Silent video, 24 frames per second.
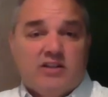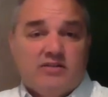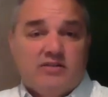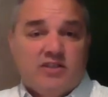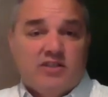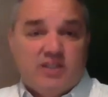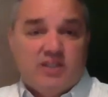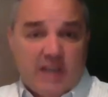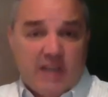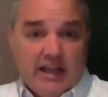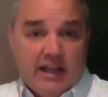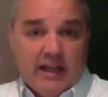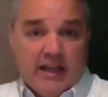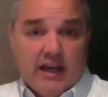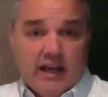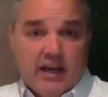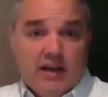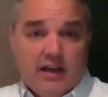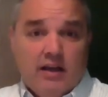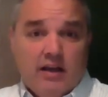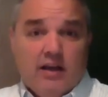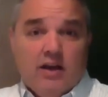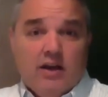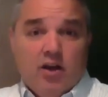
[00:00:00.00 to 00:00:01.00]
of selling
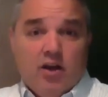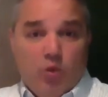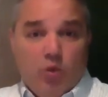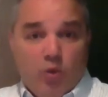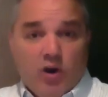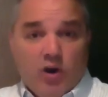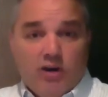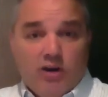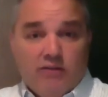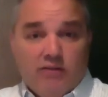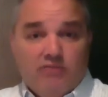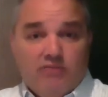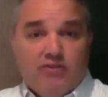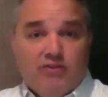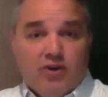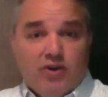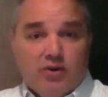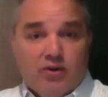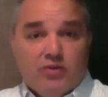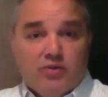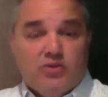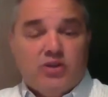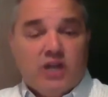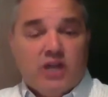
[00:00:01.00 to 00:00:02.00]
one of
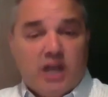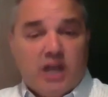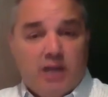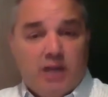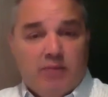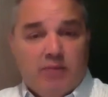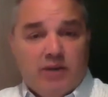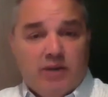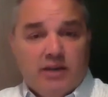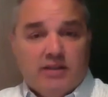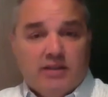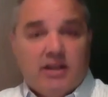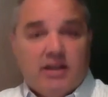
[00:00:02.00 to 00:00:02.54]
those companies.